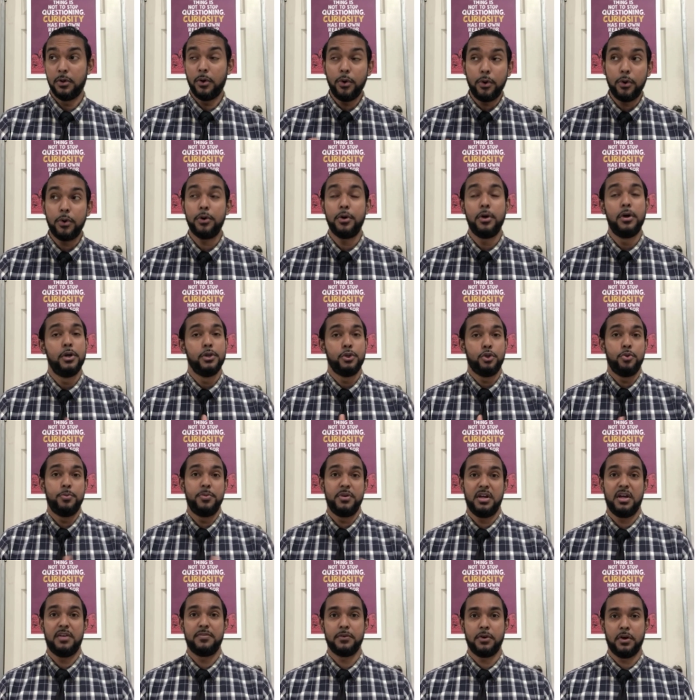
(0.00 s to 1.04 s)
Or you
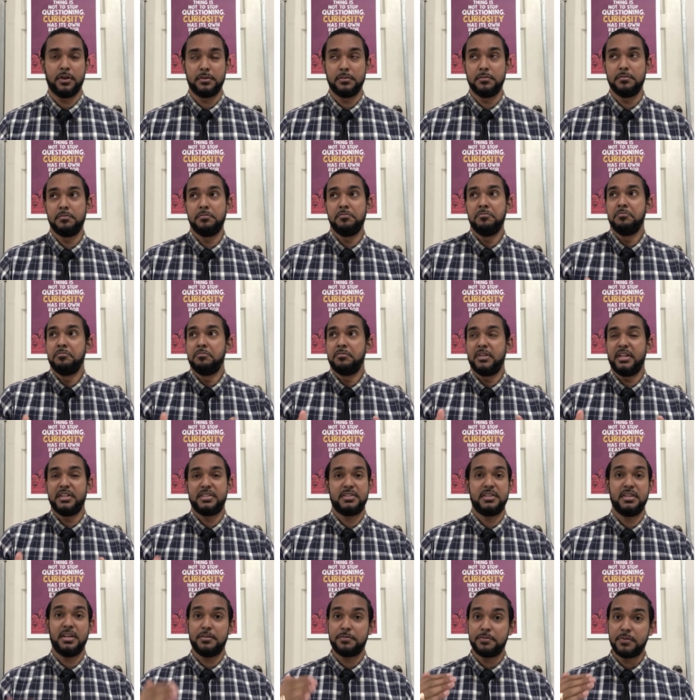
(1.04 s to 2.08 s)
may have gotten,
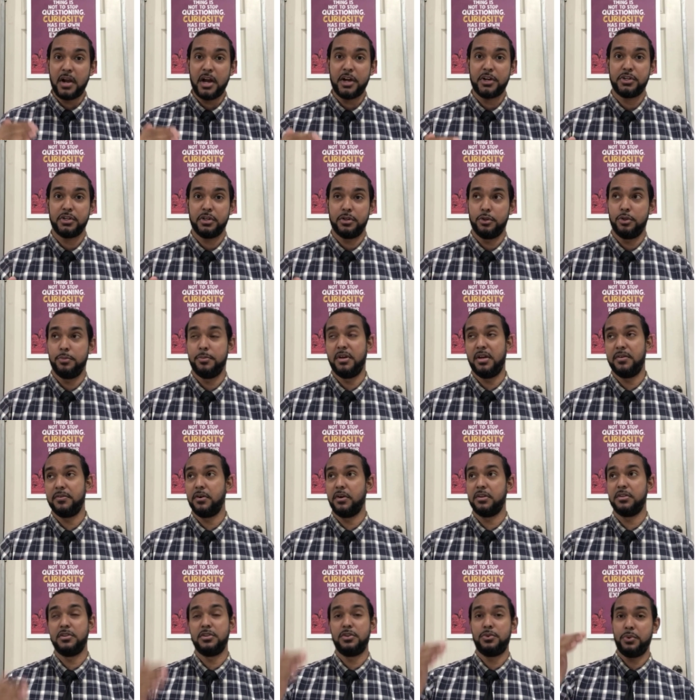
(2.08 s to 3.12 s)
let's say, a fraction. You may have
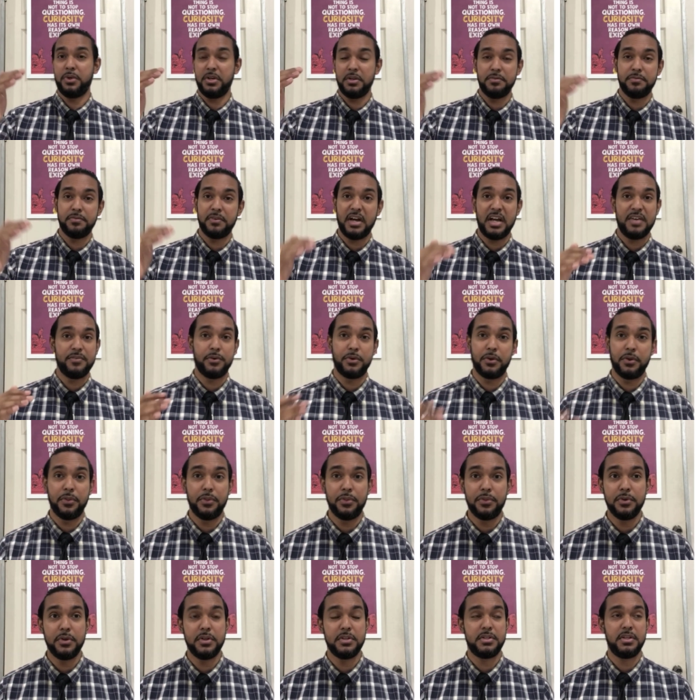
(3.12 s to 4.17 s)
gotten twenty-five out of
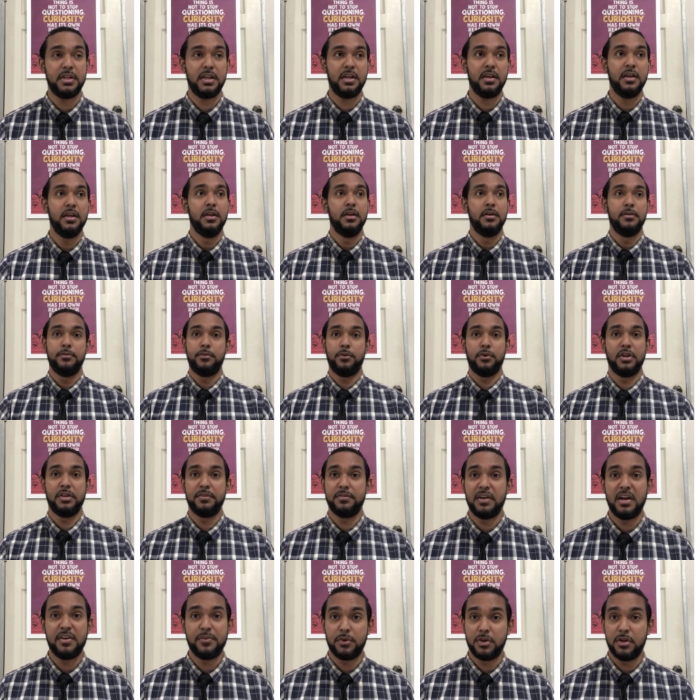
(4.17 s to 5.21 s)
thirty,
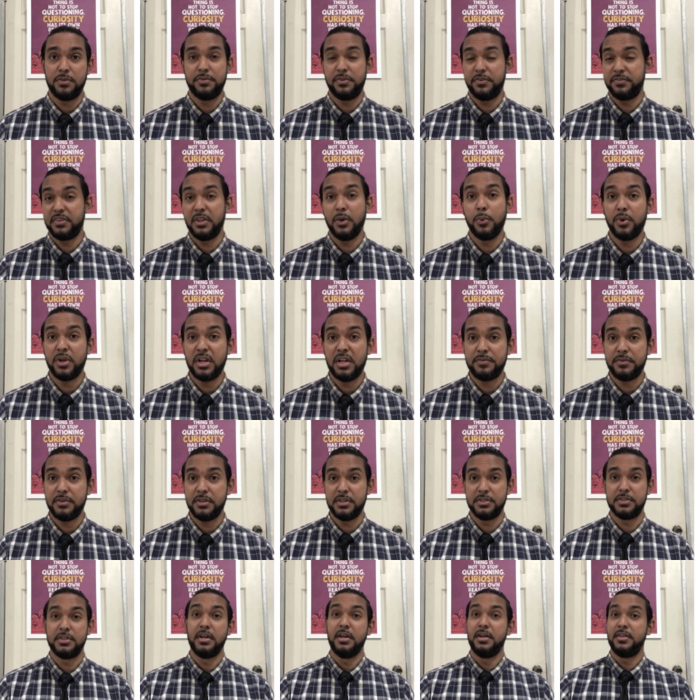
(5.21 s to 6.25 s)
forty-five out of fifty, whatever it
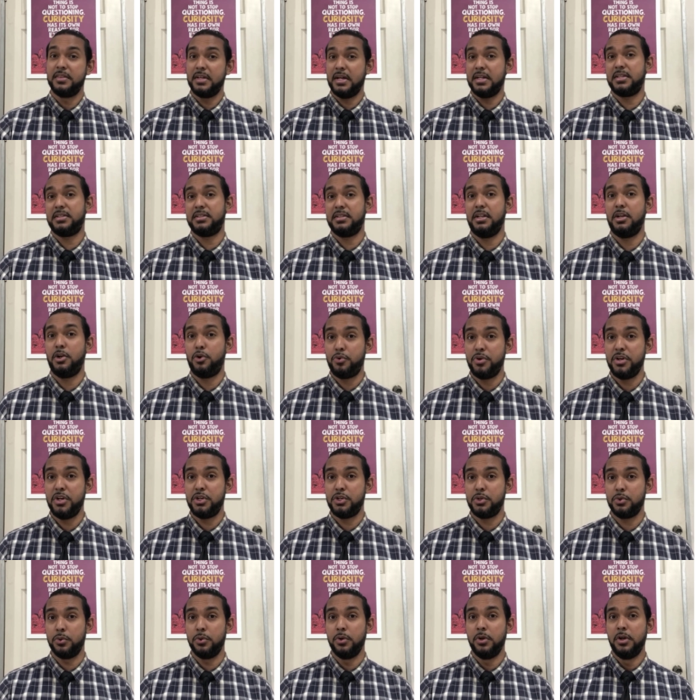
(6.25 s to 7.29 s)
is. That's still a
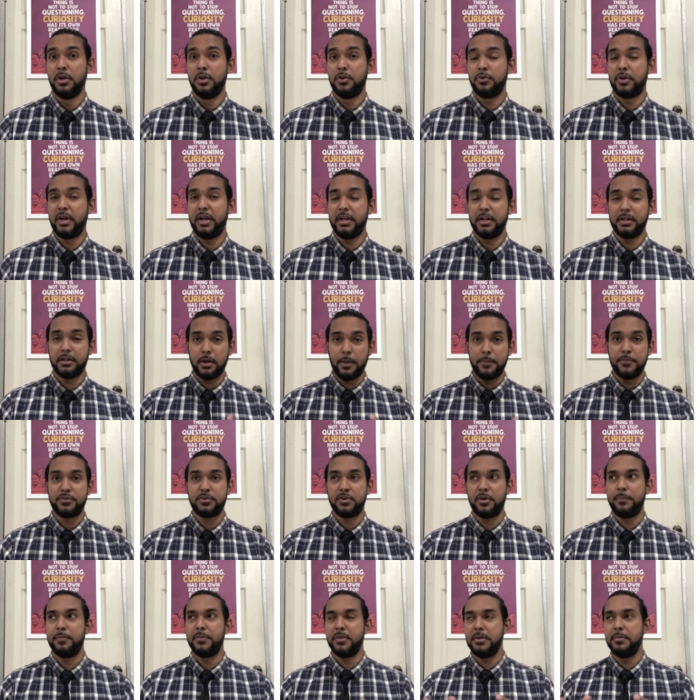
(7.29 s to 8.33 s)
ratio, right? It comes
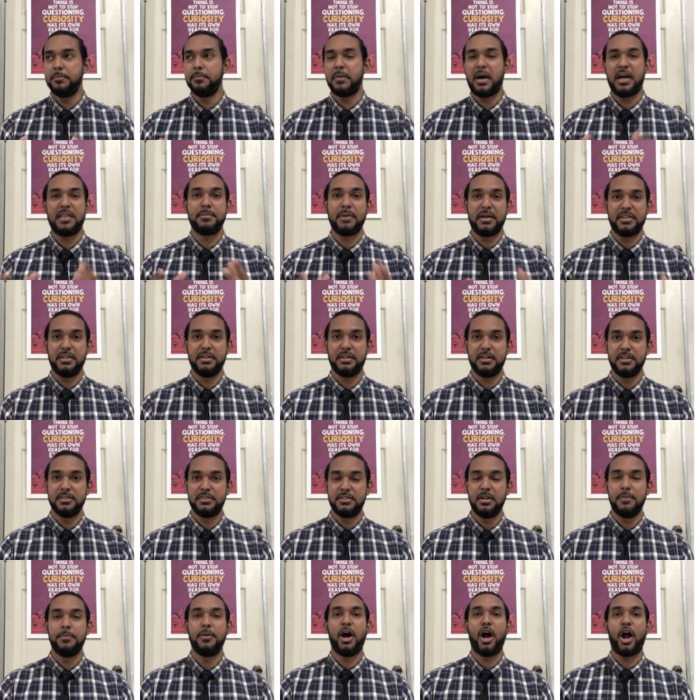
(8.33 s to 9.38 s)
from the mathematical
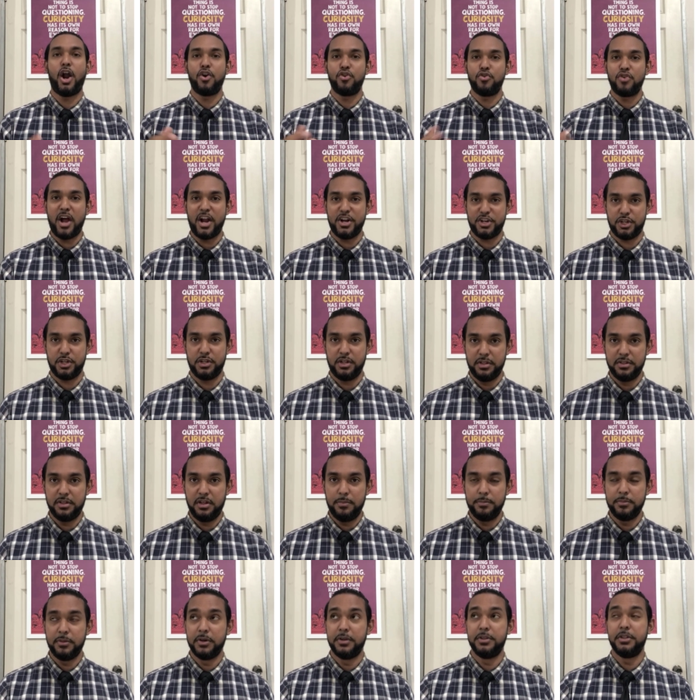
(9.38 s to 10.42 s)
term, a rational
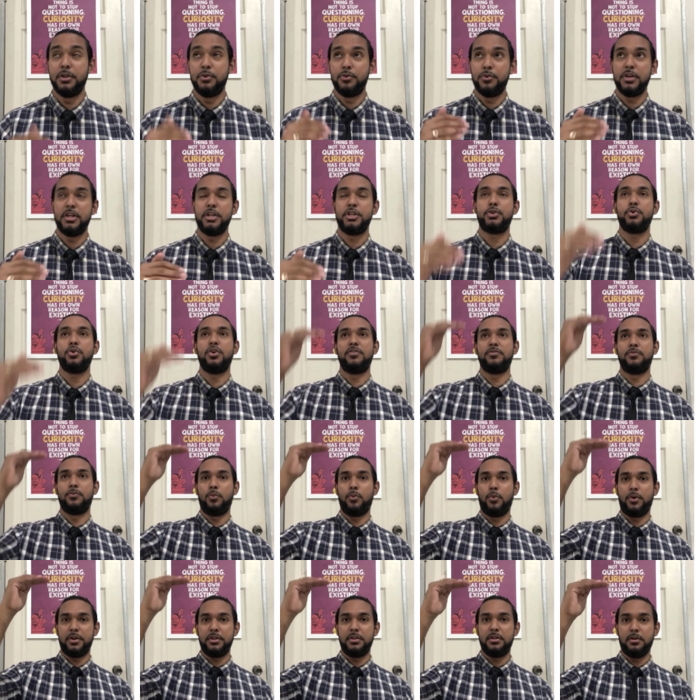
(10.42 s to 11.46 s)
number, the ratio of
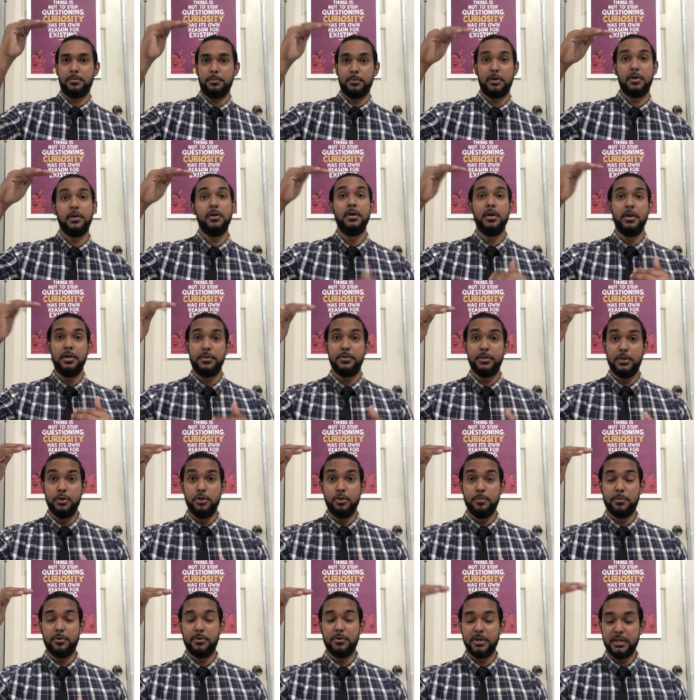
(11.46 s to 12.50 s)
one number, the
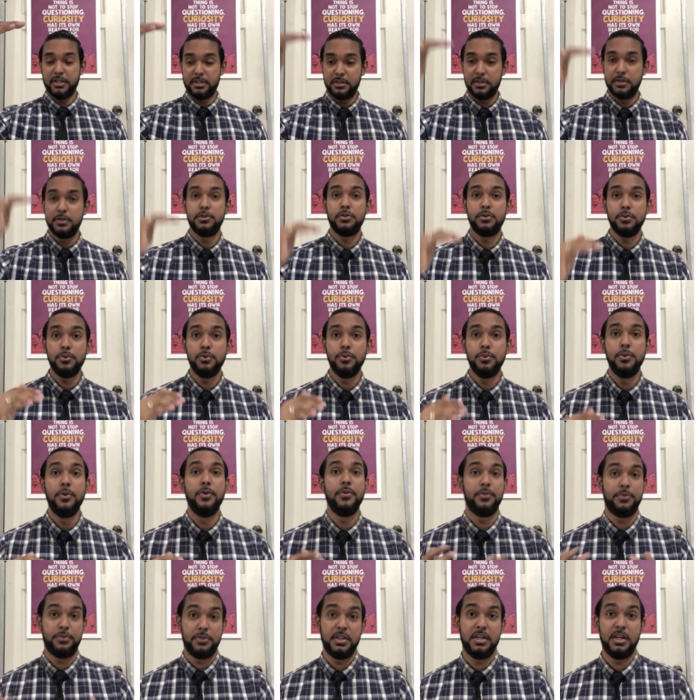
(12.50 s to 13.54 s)
numerator, to
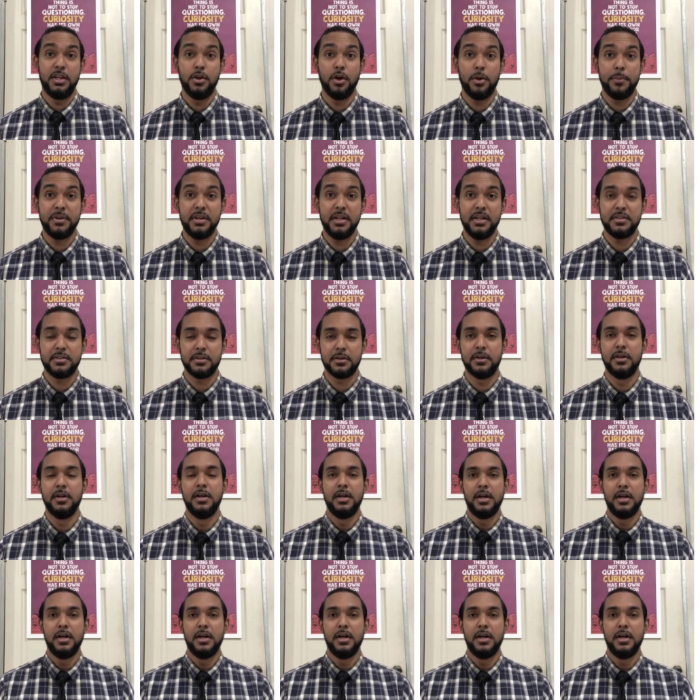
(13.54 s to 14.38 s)
the denominator.